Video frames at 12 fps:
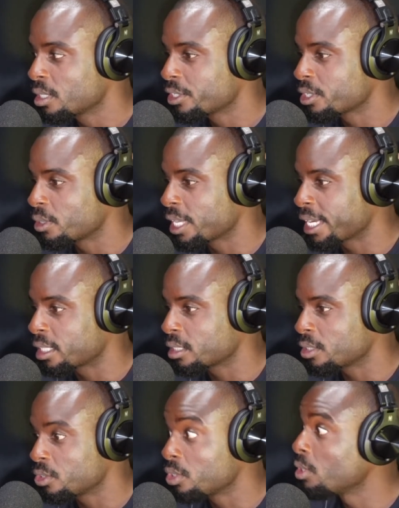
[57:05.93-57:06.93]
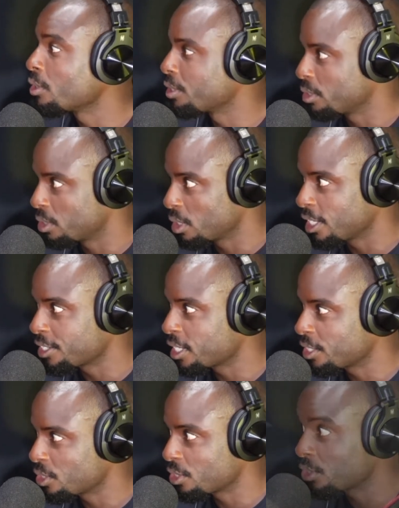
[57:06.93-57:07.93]
So like you know the, the Los
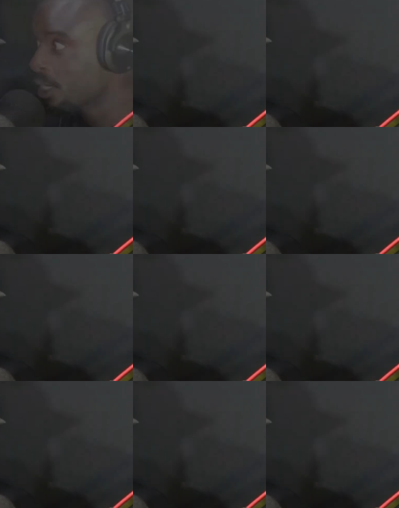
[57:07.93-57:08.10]
Angeles